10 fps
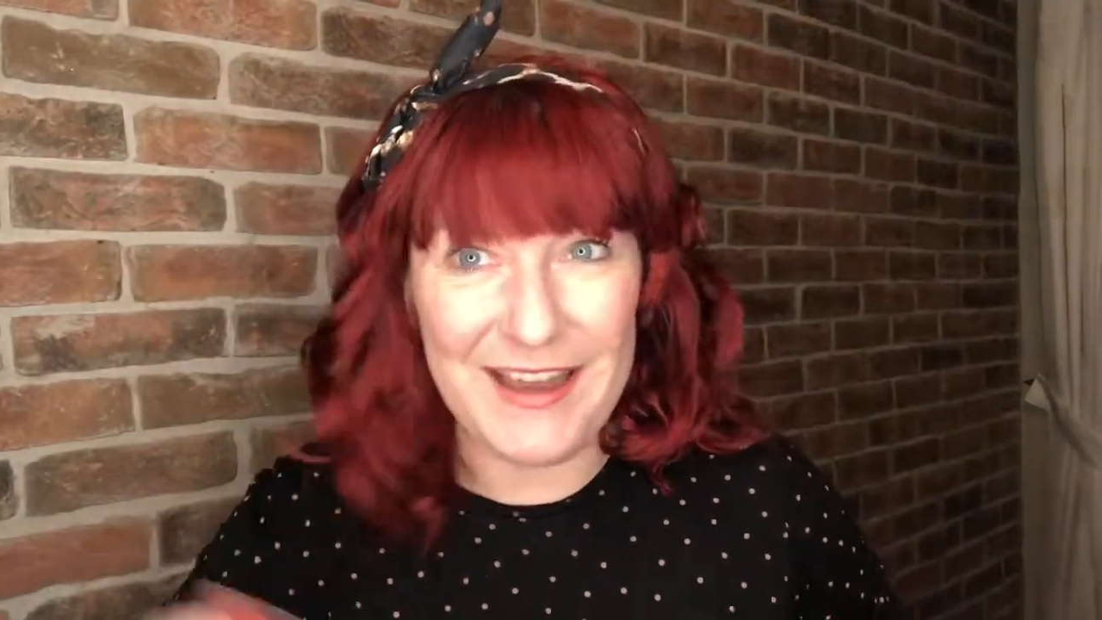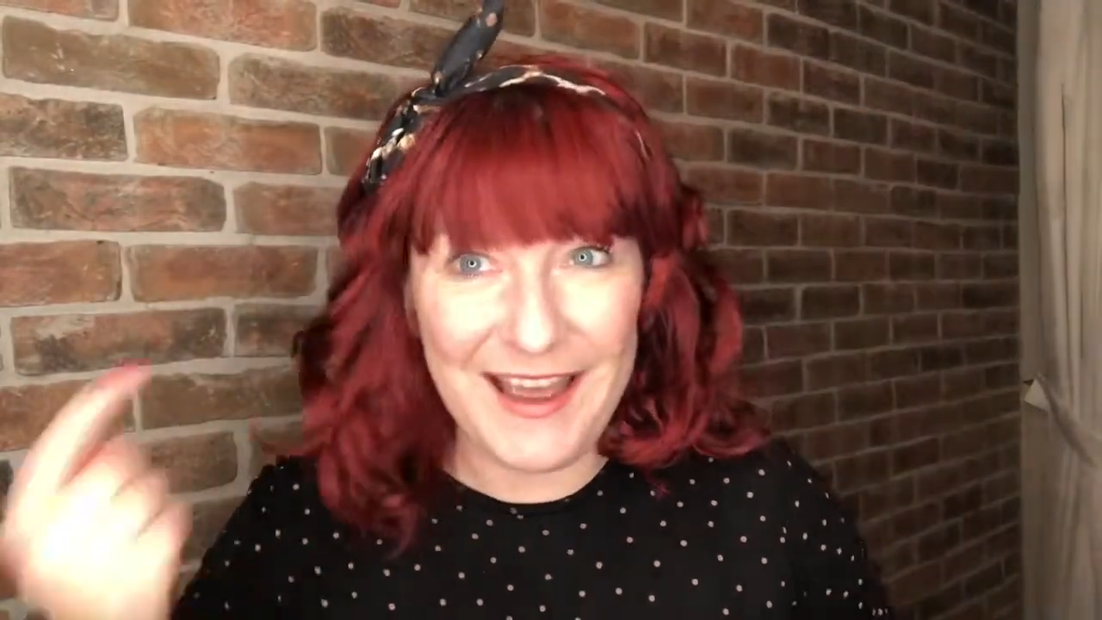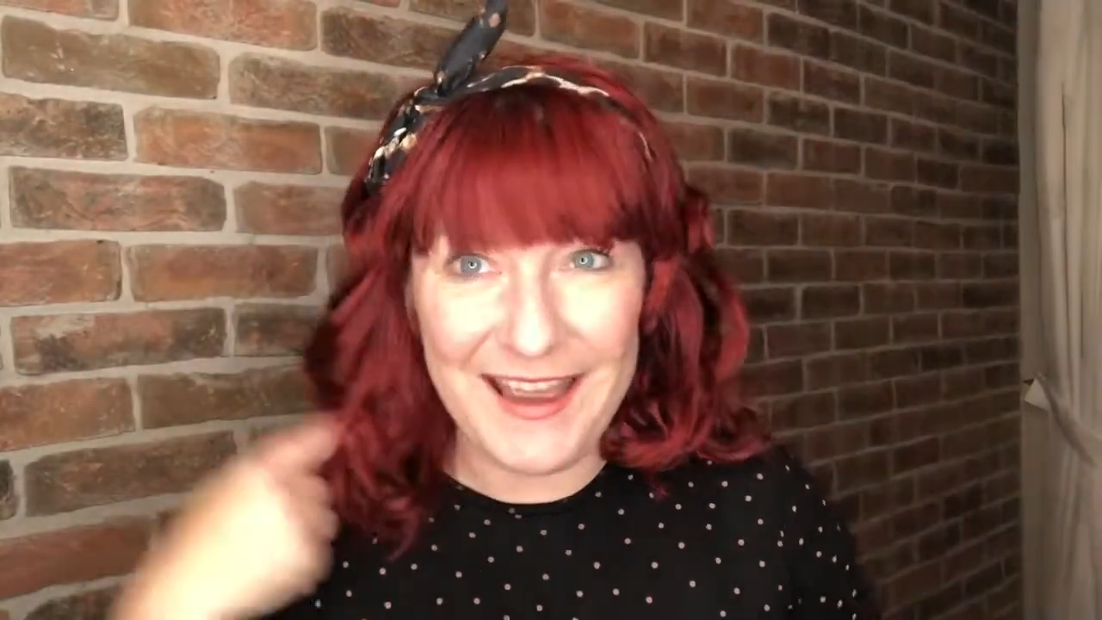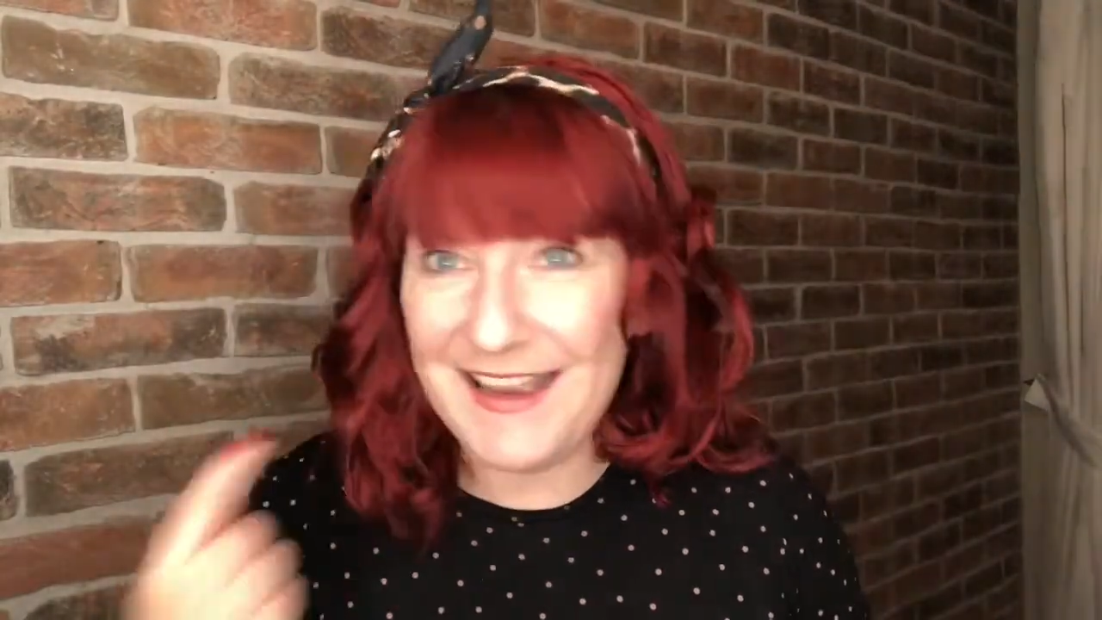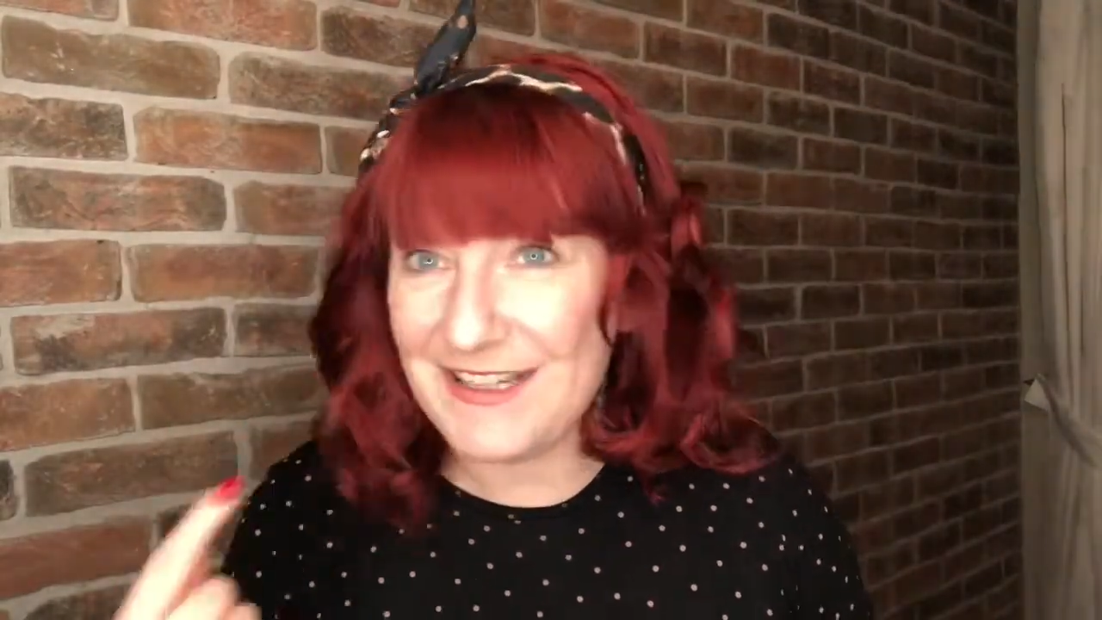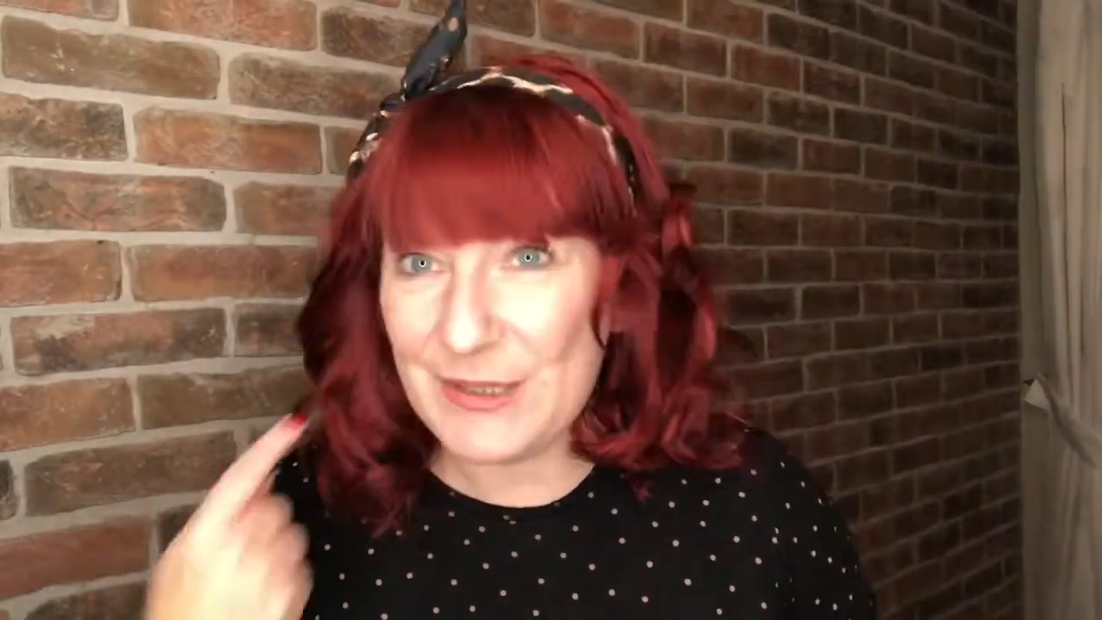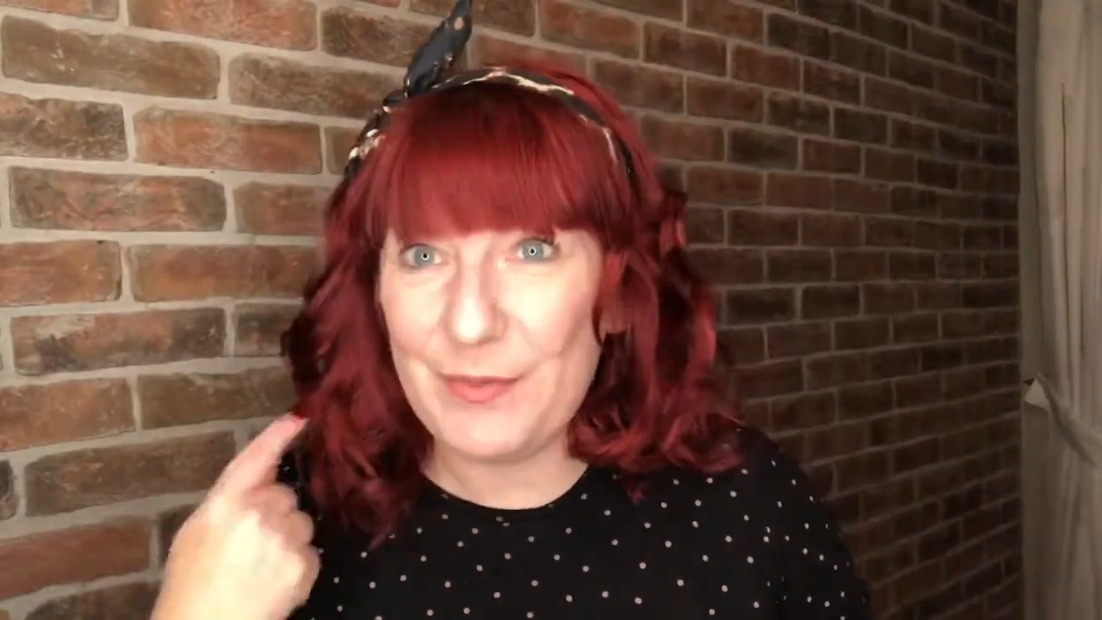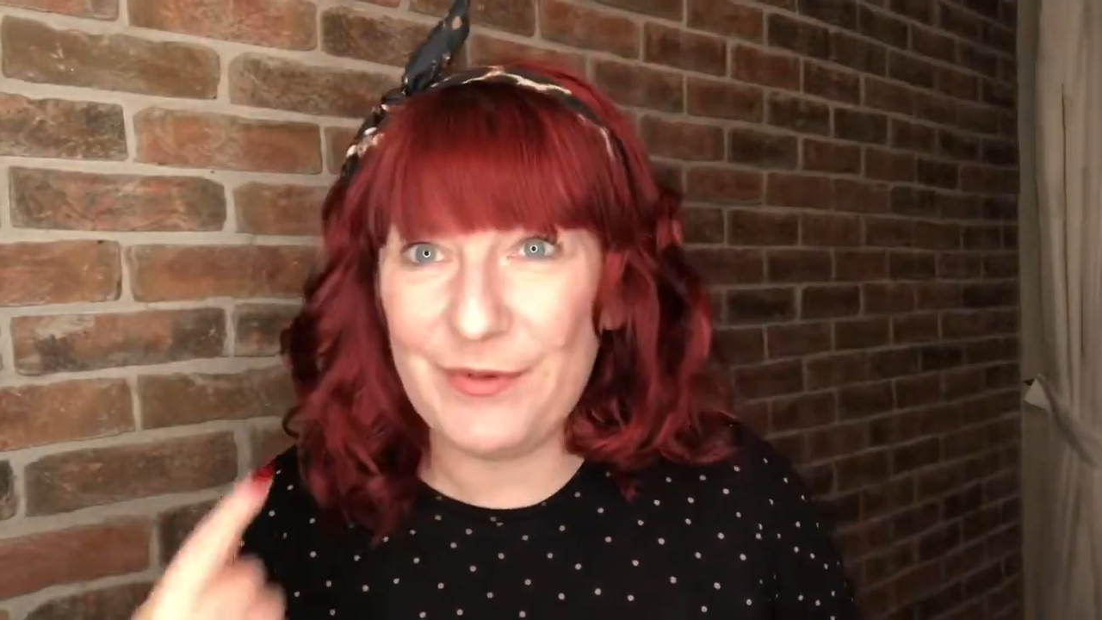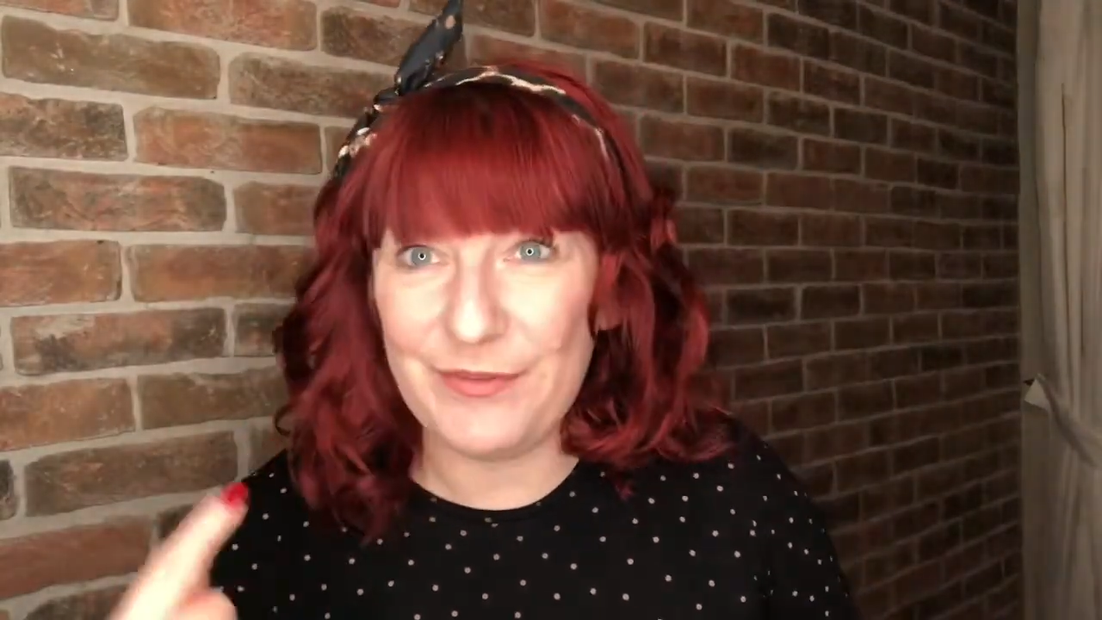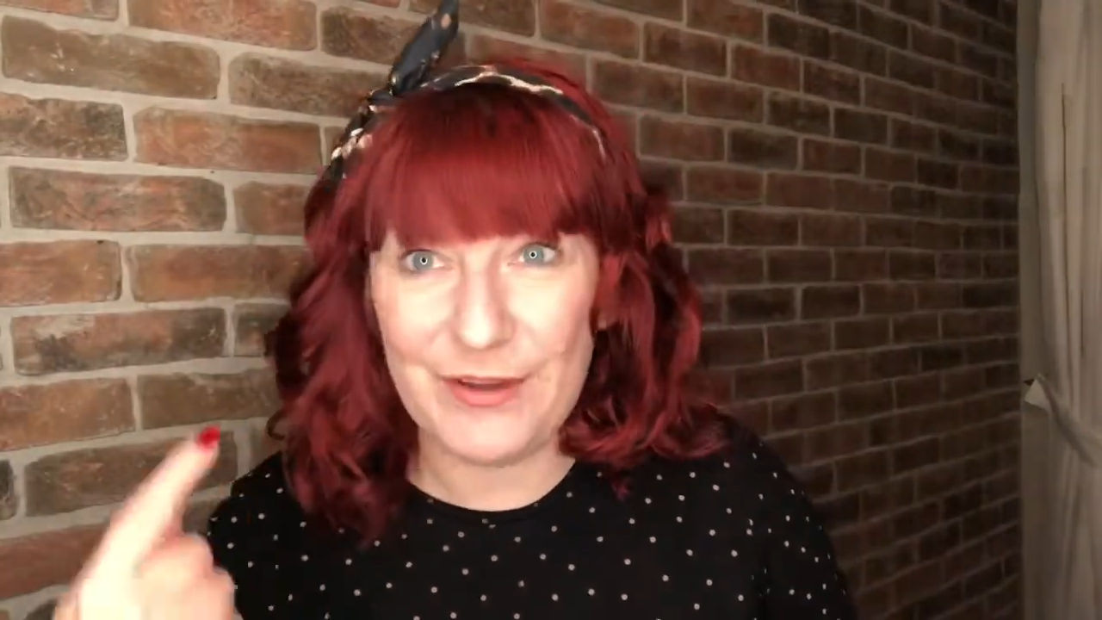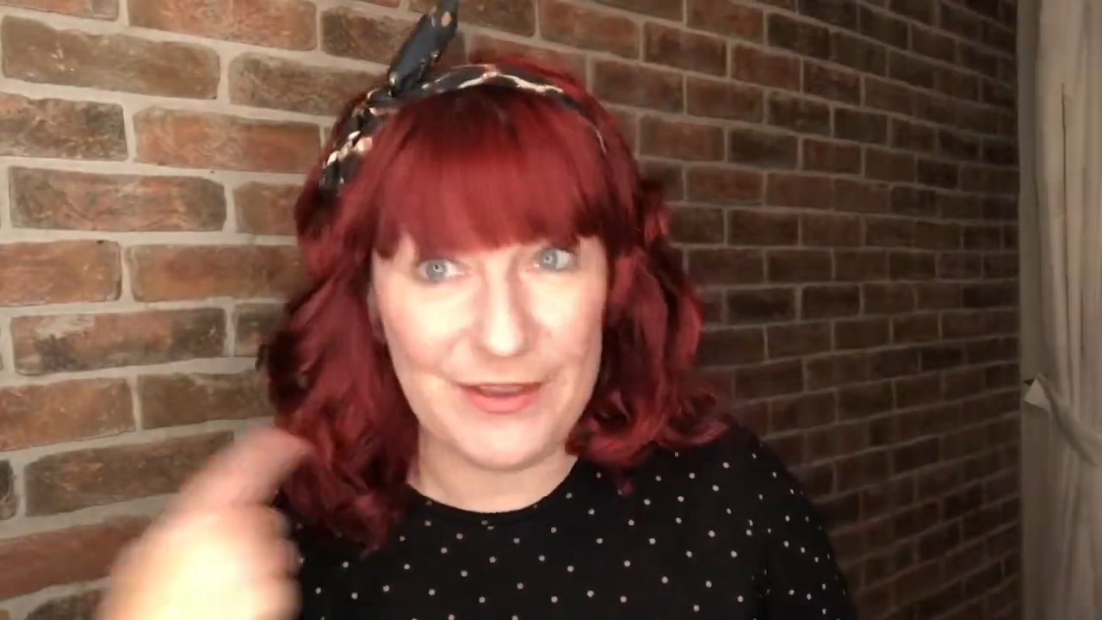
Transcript: I actually prefer